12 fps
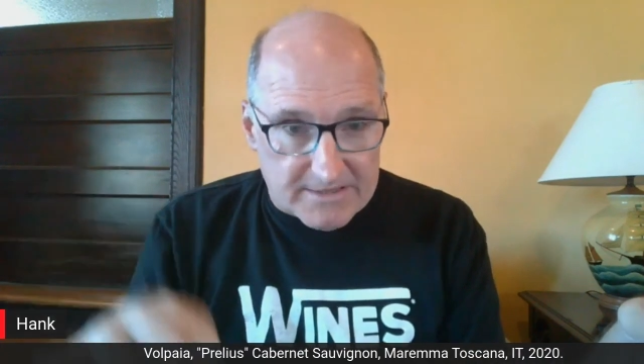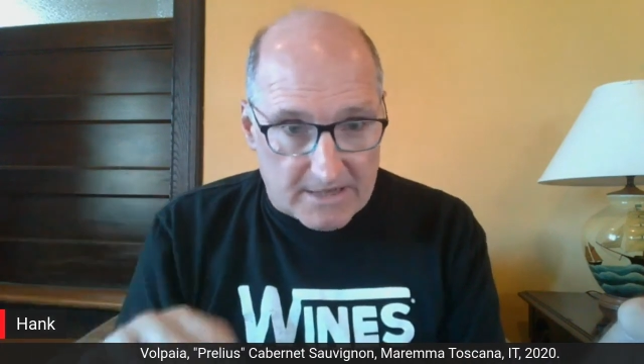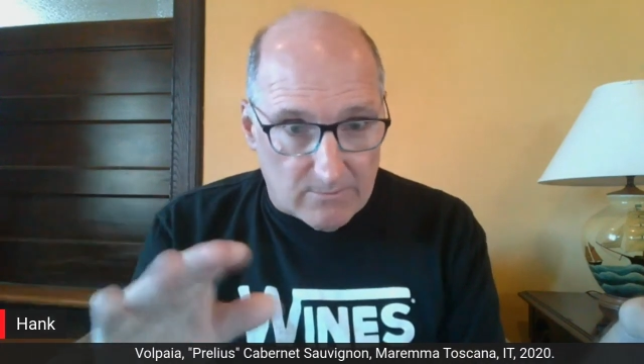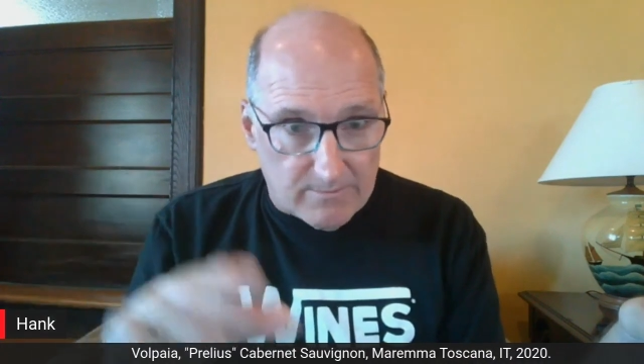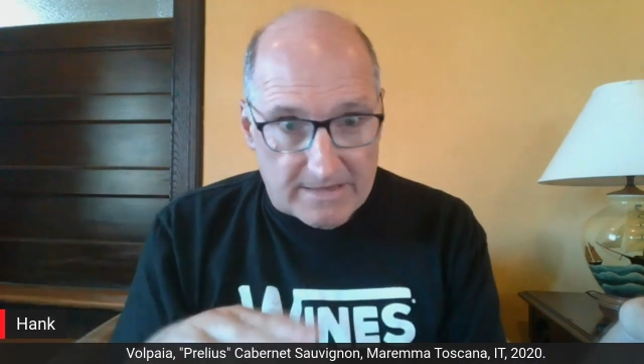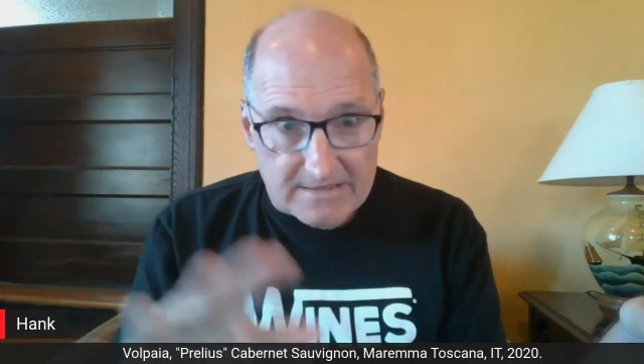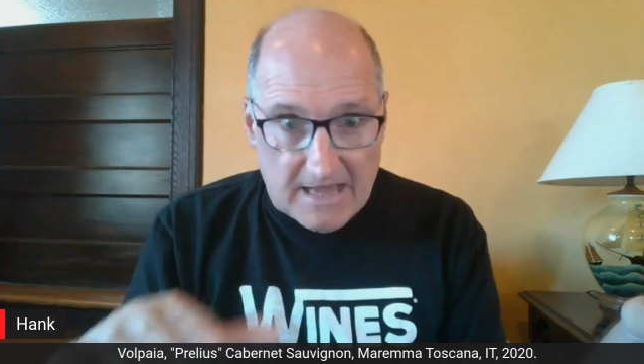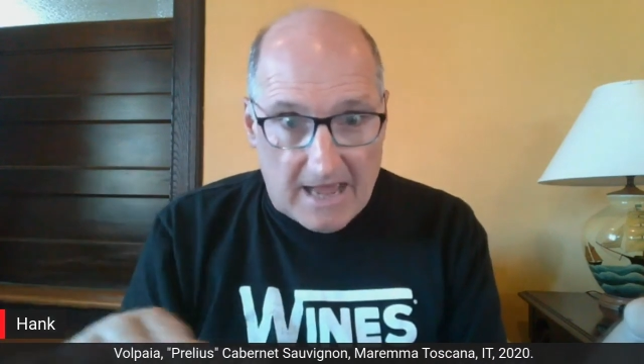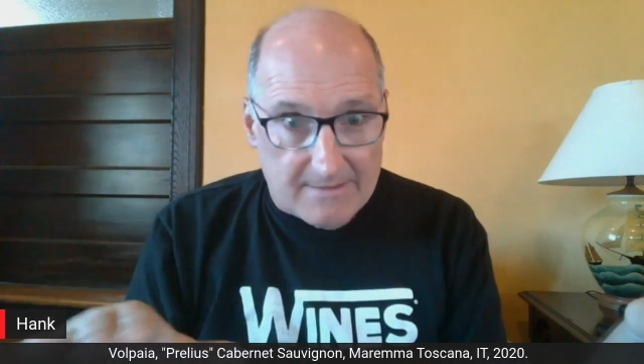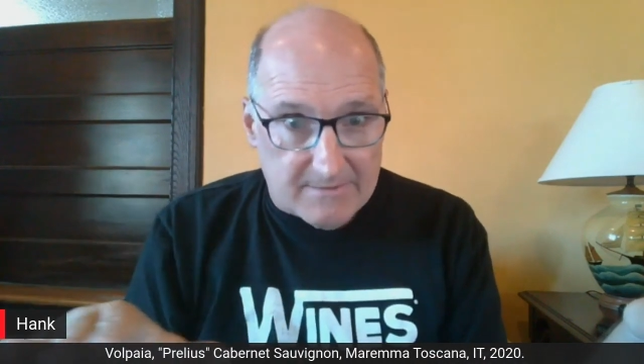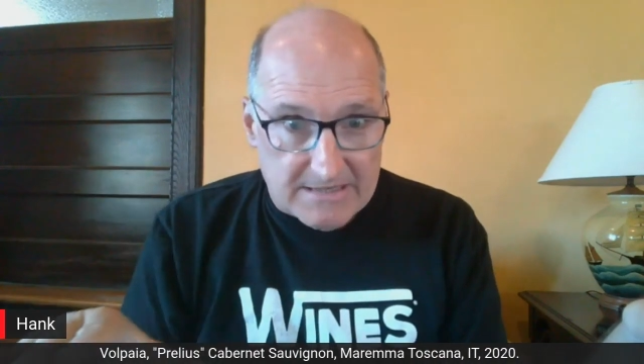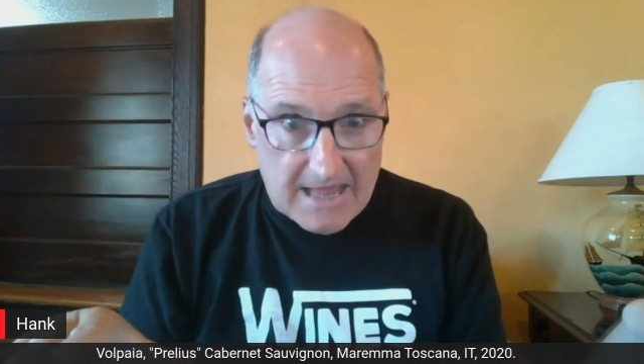I don't mean
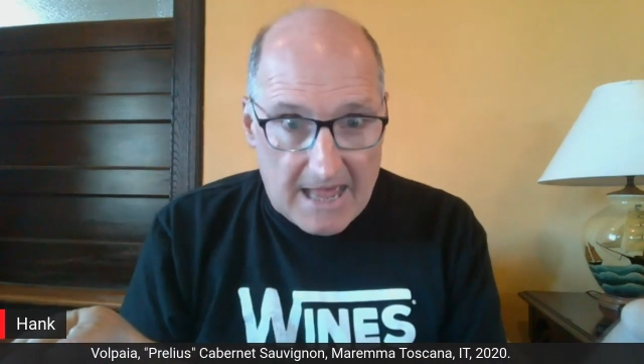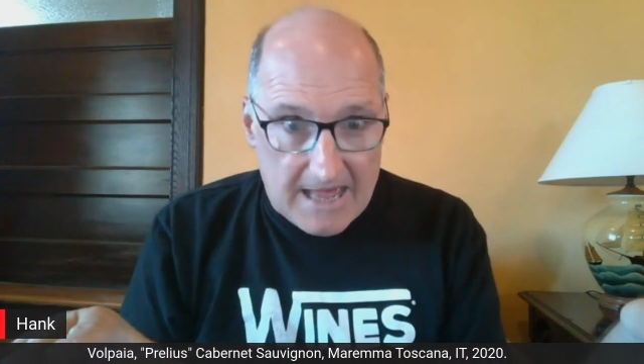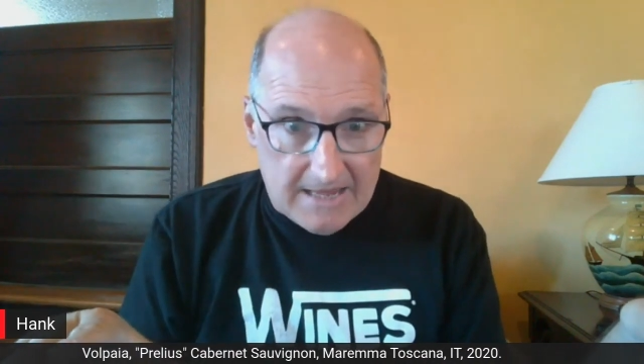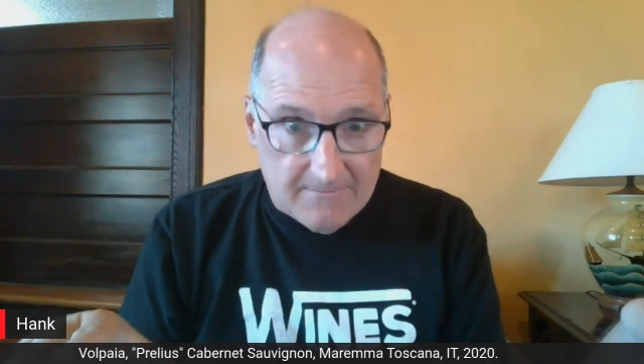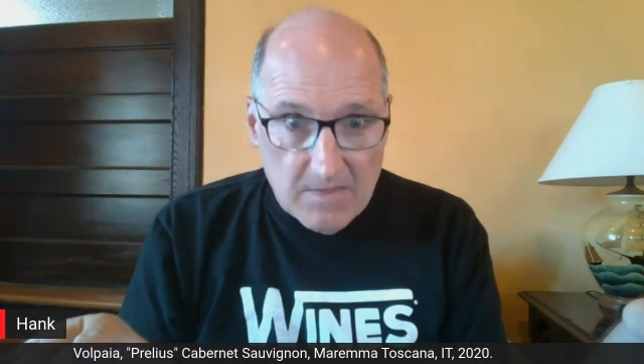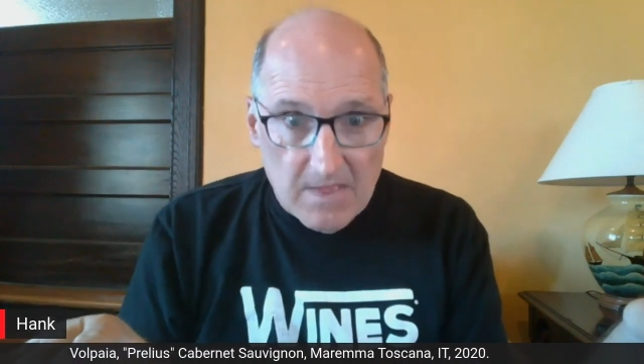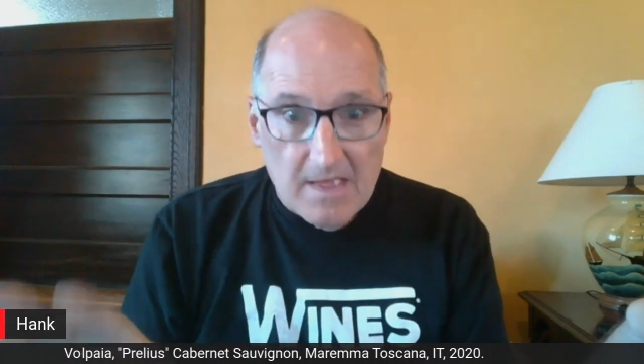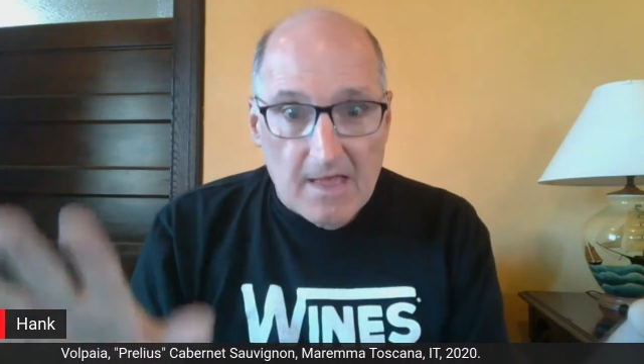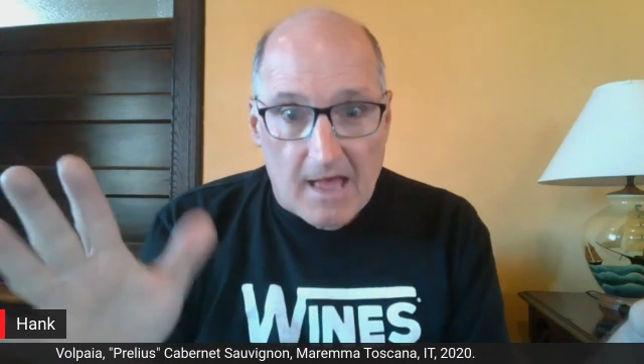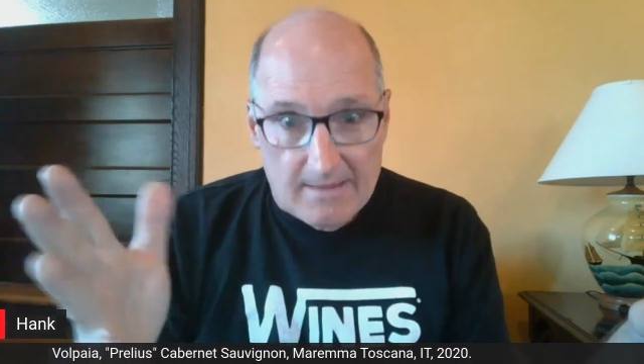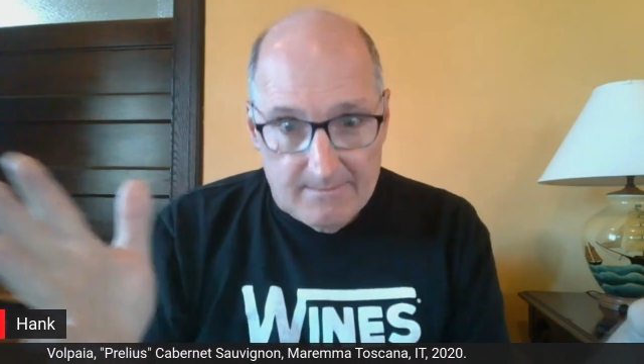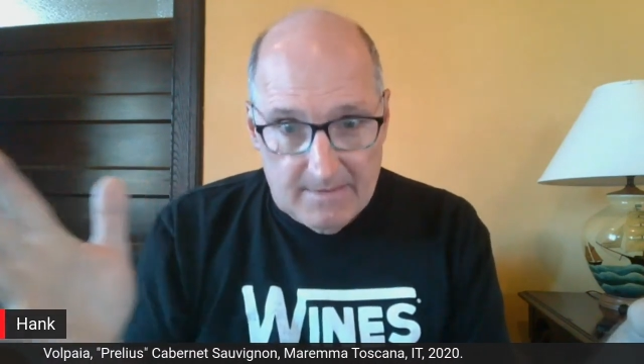time of day,
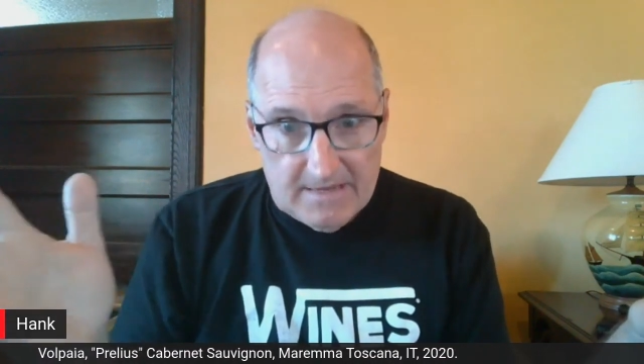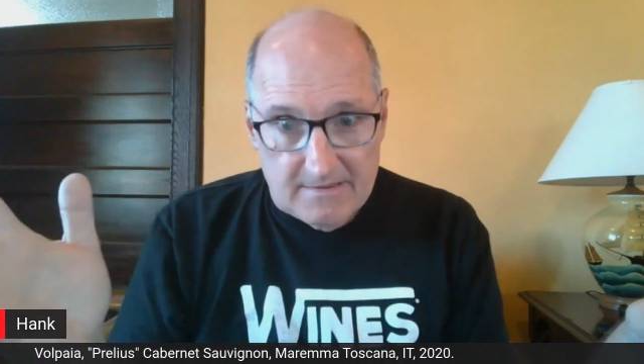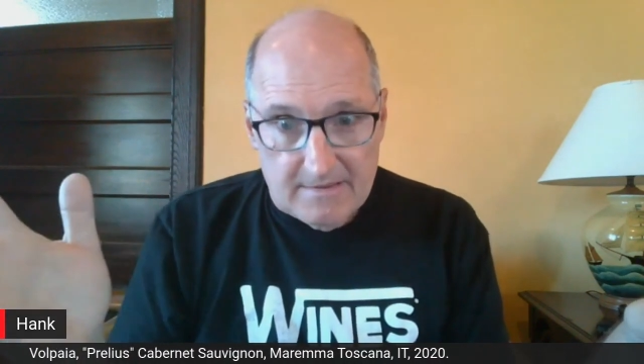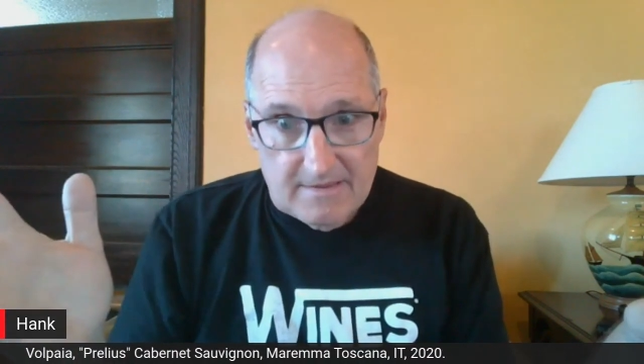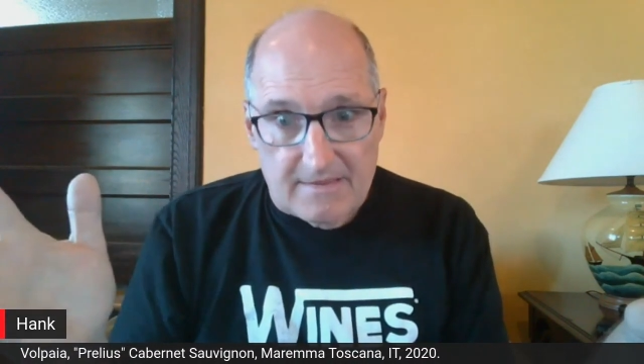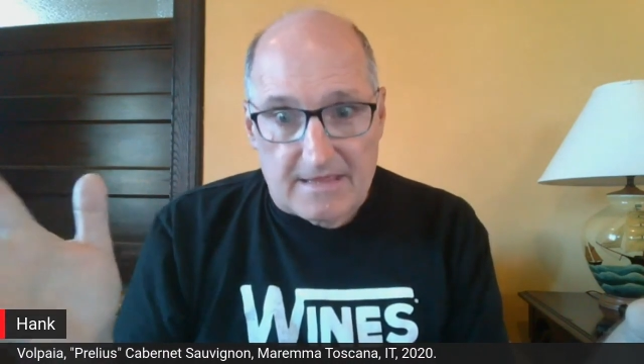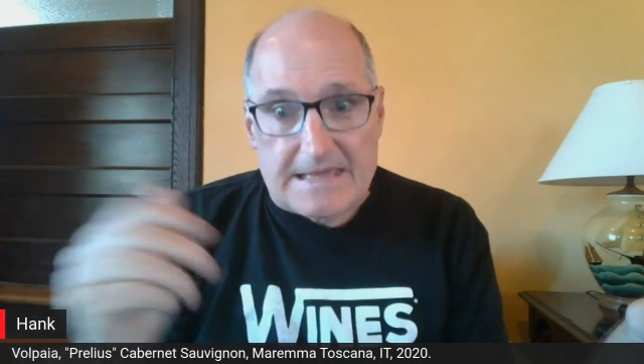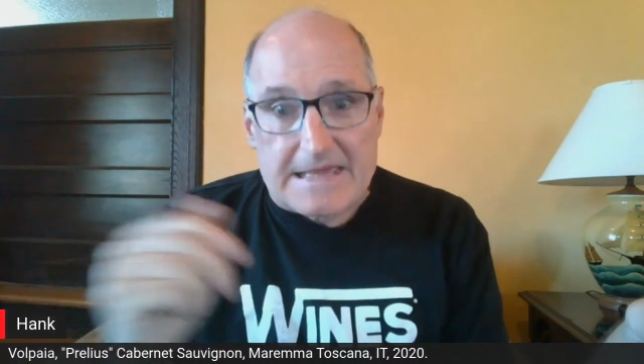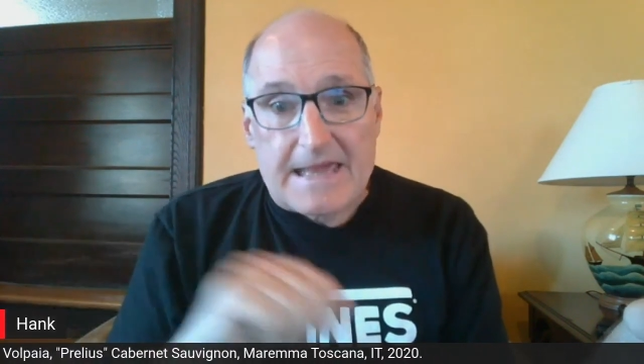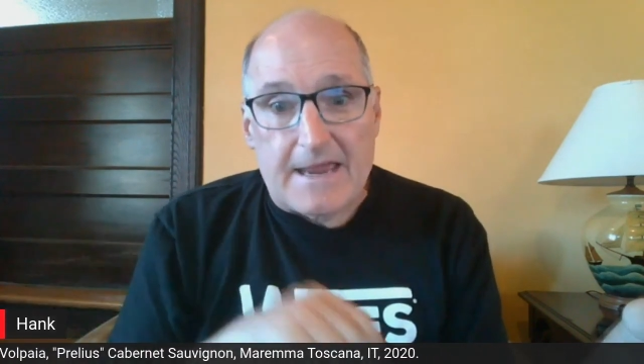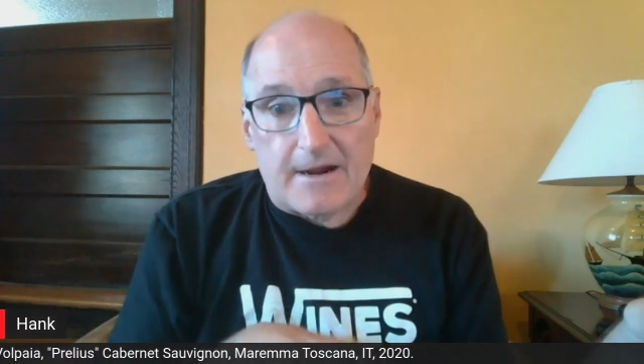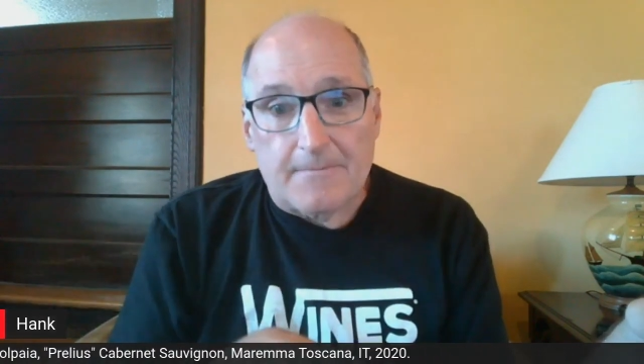I mean the
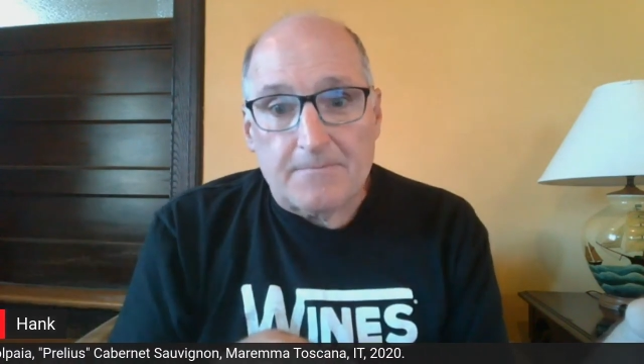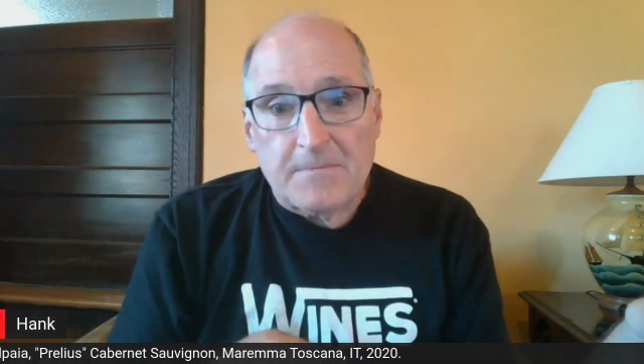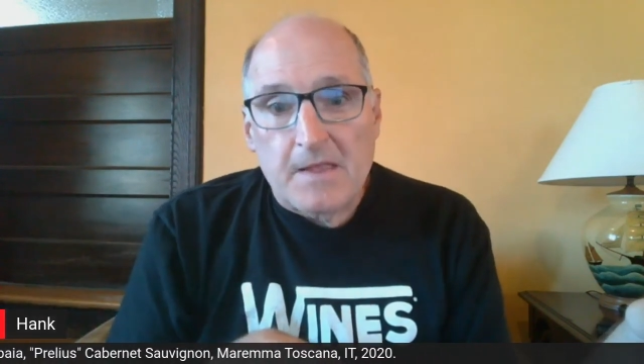year.